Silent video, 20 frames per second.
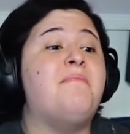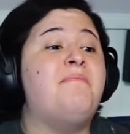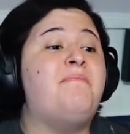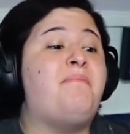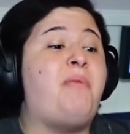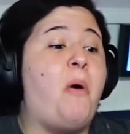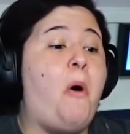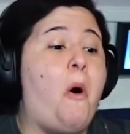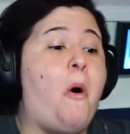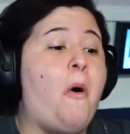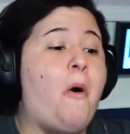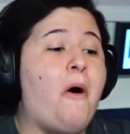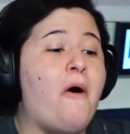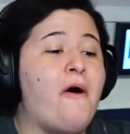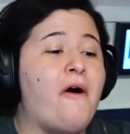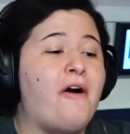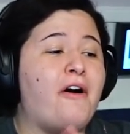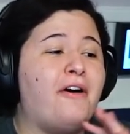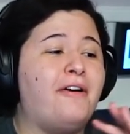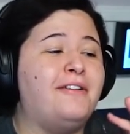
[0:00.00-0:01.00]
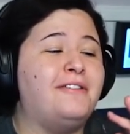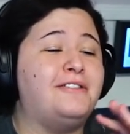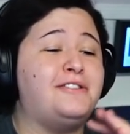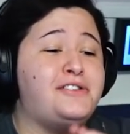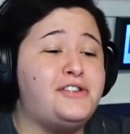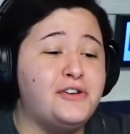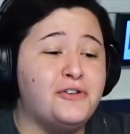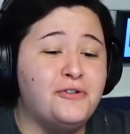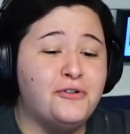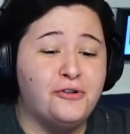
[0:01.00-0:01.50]
poor
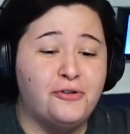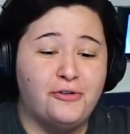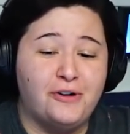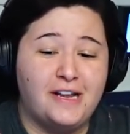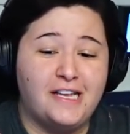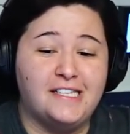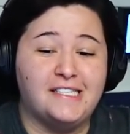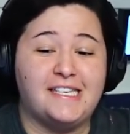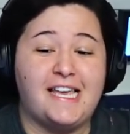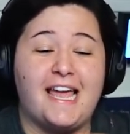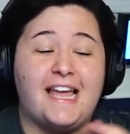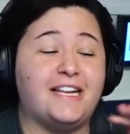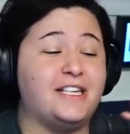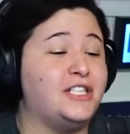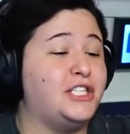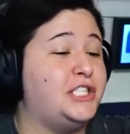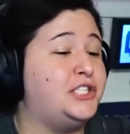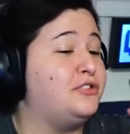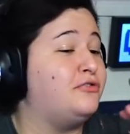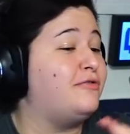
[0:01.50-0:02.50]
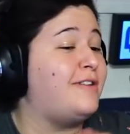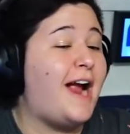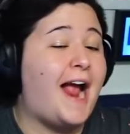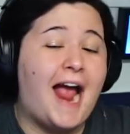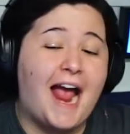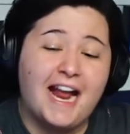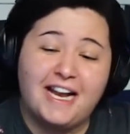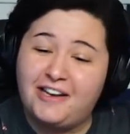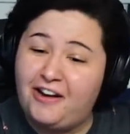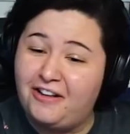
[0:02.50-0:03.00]
dude is getting
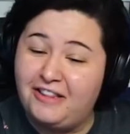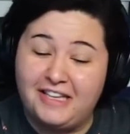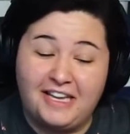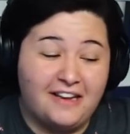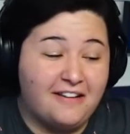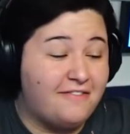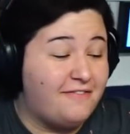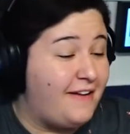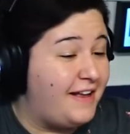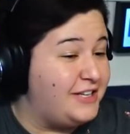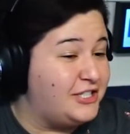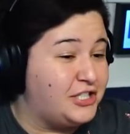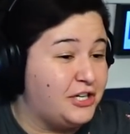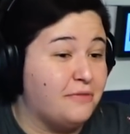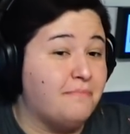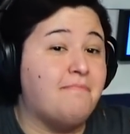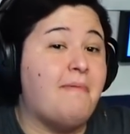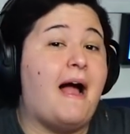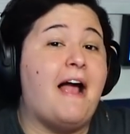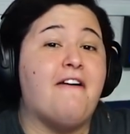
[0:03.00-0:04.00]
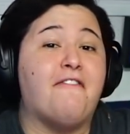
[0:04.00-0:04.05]
dragged on the adventure by